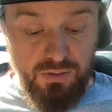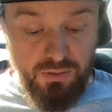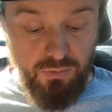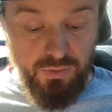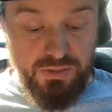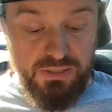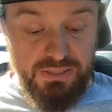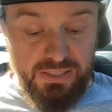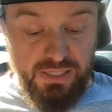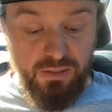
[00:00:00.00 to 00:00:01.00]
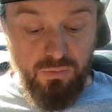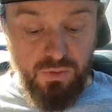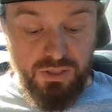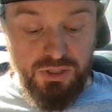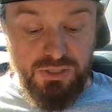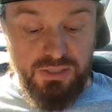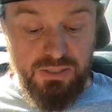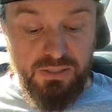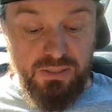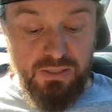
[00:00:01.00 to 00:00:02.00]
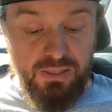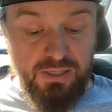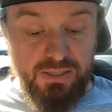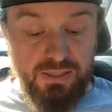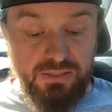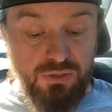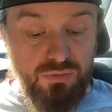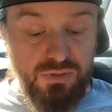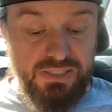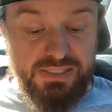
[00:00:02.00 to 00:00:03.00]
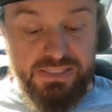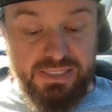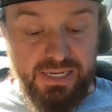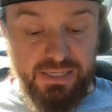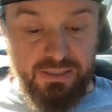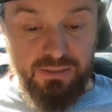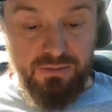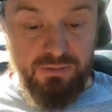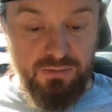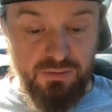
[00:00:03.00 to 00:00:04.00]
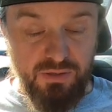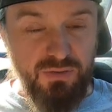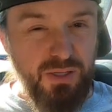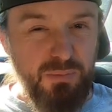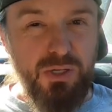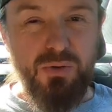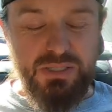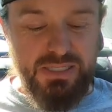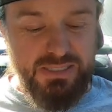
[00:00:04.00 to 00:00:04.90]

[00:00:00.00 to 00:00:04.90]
going to Seattle, Washington, and then to SeaTac. You have to let me know, is that